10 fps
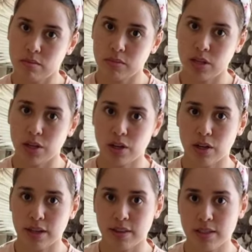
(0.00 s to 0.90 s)
You know,
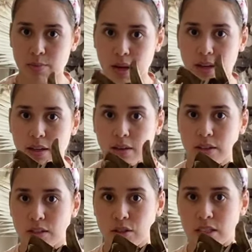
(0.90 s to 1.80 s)
like this might, this
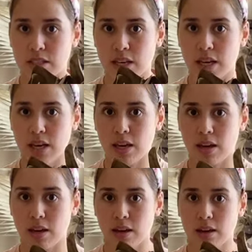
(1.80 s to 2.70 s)
could sit here.
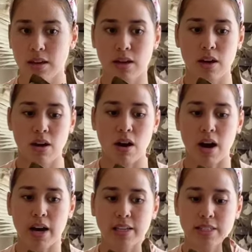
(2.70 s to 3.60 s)

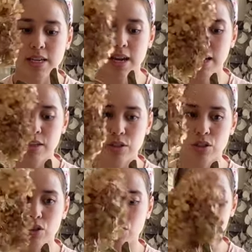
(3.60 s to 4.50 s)
I tend
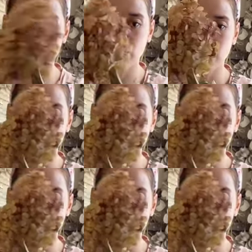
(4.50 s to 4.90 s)
to